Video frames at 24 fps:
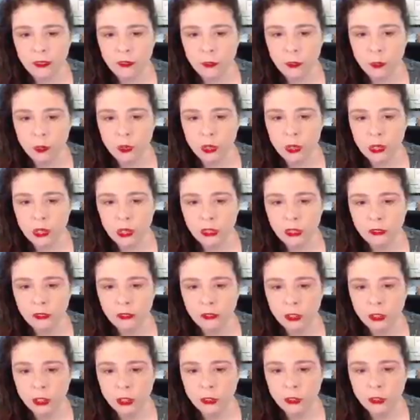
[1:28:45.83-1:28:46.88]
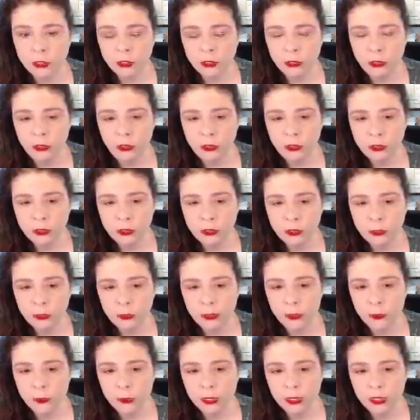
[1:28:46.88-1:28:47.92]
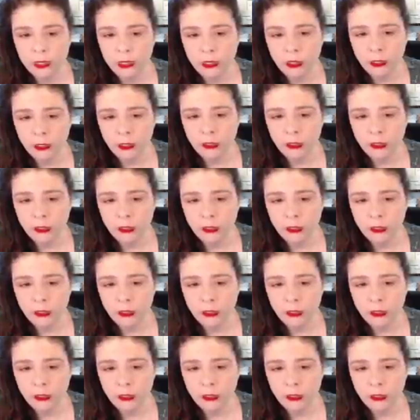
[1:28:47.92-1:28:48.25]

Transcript: warning to you about money.